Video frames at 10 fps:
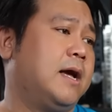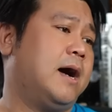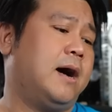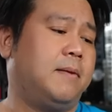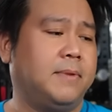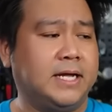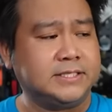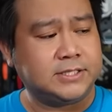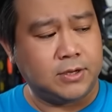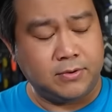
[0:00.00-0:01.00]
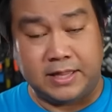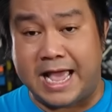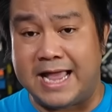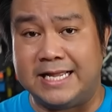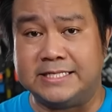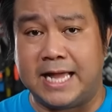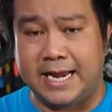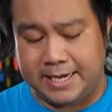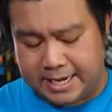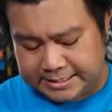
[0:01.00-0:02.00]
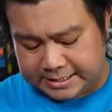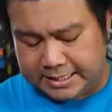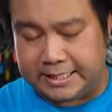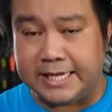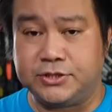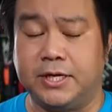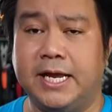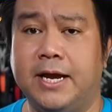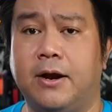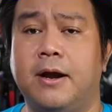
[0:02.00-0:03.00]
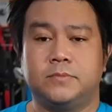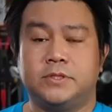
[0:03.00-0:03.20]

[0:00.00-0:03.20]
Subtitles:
and so that is a nice addition here.